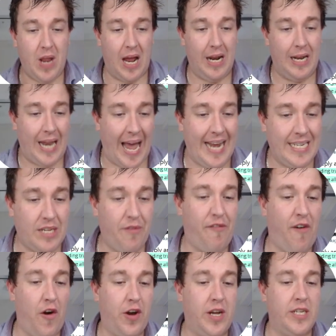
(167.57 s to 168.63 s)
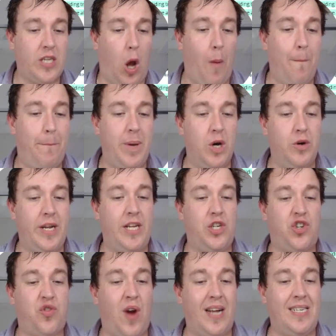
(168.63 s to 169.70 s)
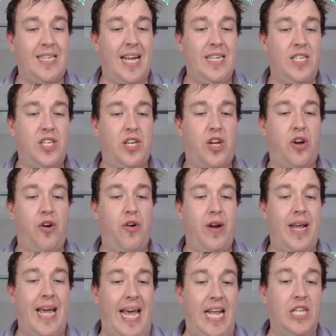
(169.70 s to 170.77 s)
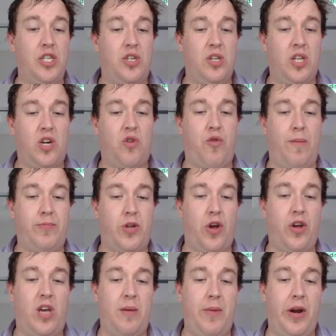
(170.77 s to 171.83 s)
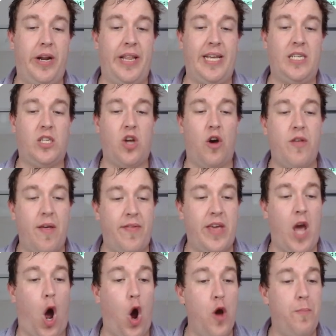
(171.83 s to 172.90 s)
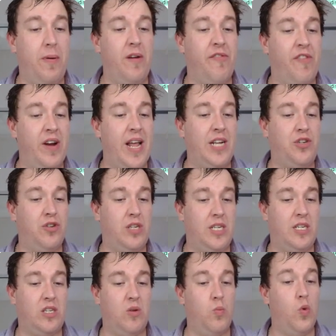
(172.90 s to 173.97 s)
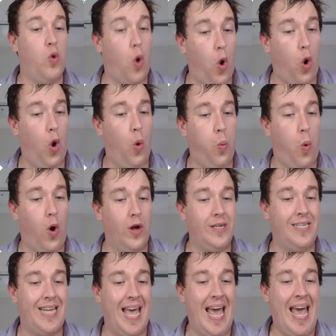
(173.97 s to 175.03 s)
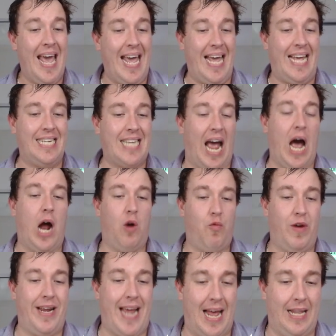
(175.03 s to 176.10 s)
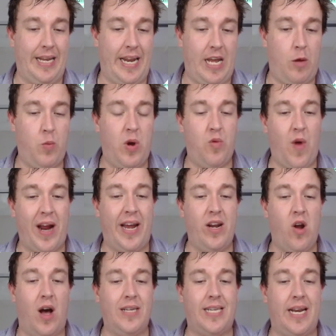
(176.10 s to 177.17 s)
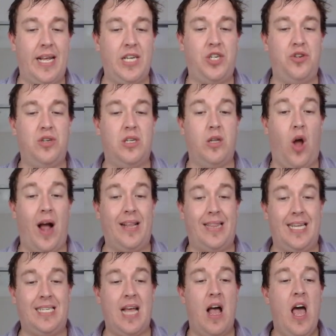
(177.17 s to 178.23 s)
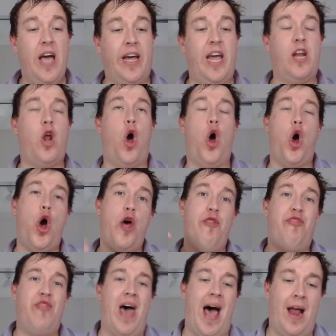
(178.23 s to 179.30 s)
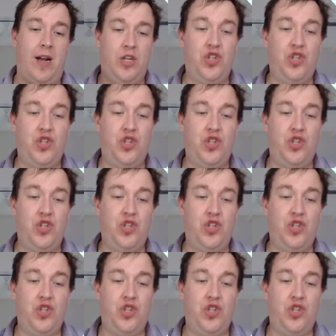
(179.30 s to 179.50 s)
laser focused on building trust and security into the crypto community so that the open financial system we'll all want is a reality. We recognize that issues like this can hurt that